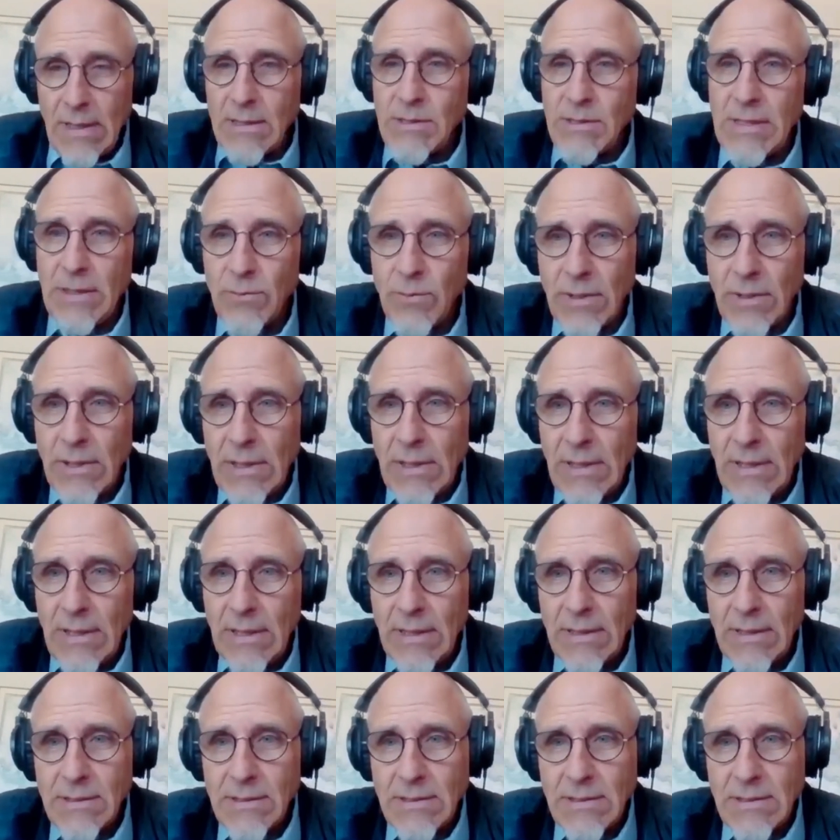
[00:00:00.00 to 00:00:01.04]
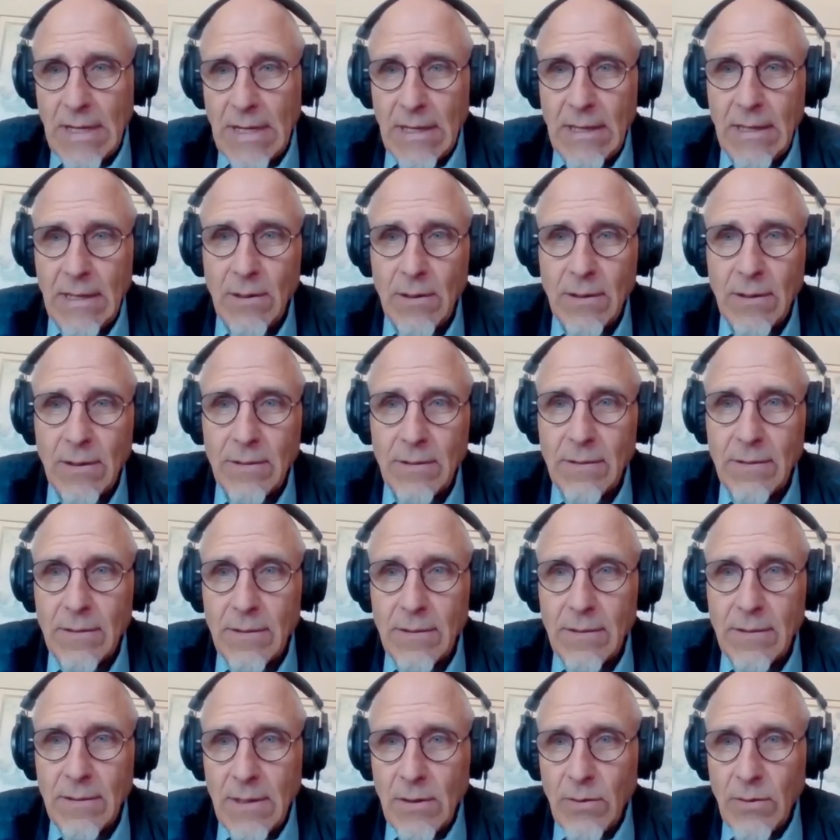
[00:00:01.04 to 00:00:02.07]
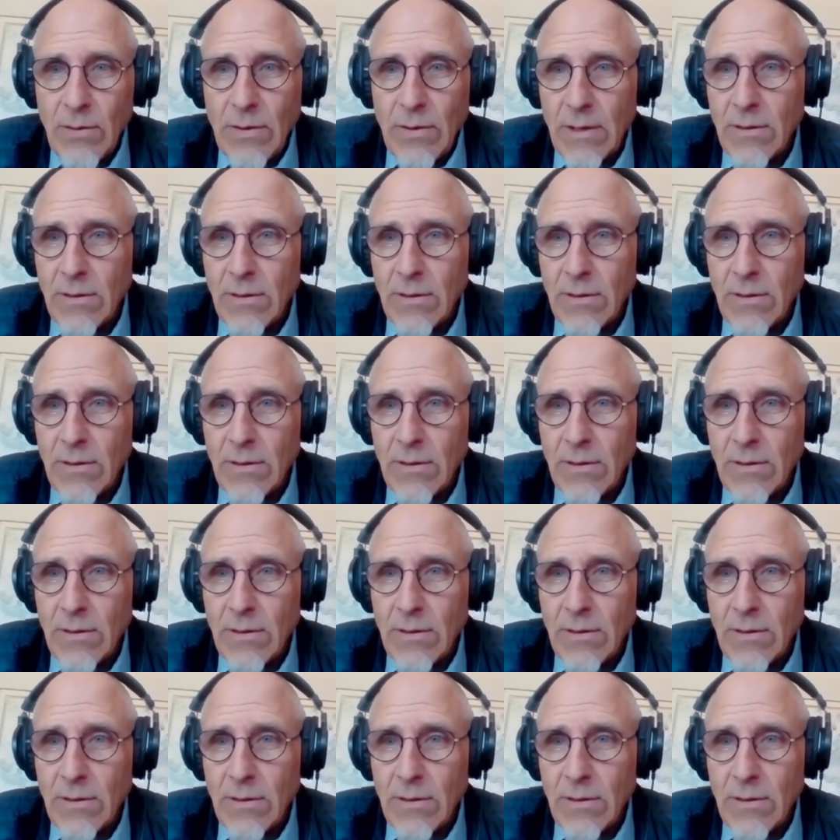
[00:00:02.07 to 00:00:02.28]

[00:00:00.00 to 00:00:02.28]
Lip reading: But generally, it's taking,